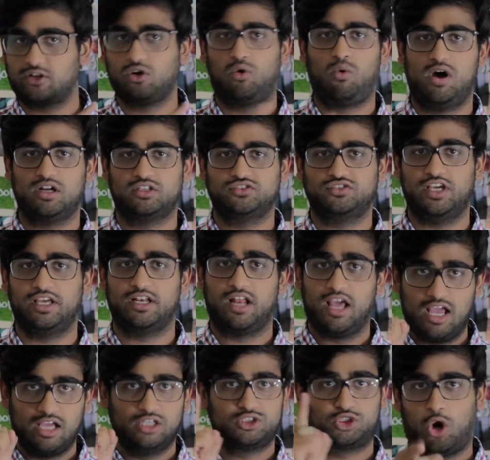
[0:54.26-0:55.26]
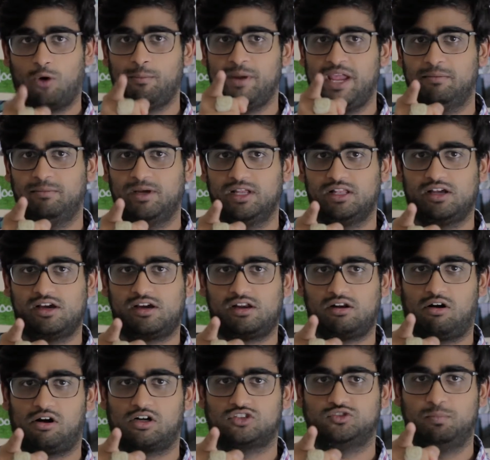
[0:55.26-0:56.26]
I don't want to see it. Show me Emilia
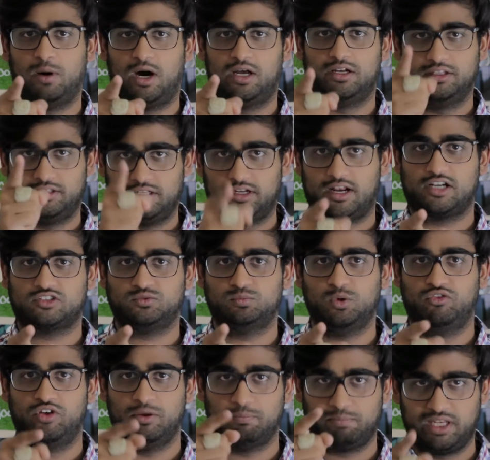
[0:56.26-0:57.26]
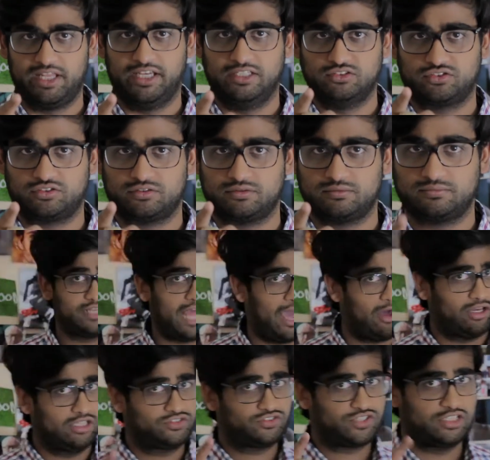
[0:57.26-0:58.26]
Clarke's butt in the next movie, please.
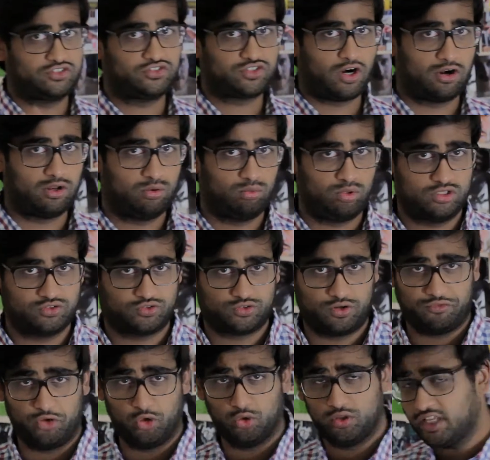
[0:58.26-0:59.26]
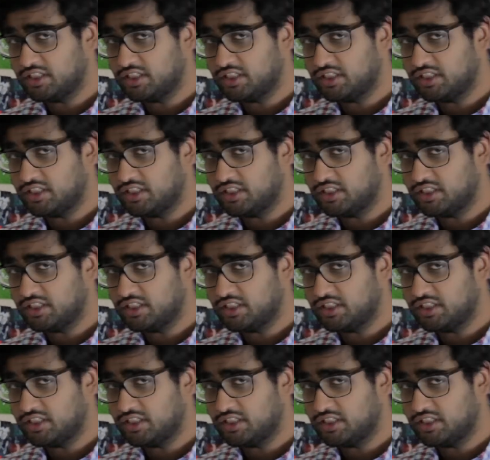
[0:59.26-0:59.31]
Now let's get started with this review.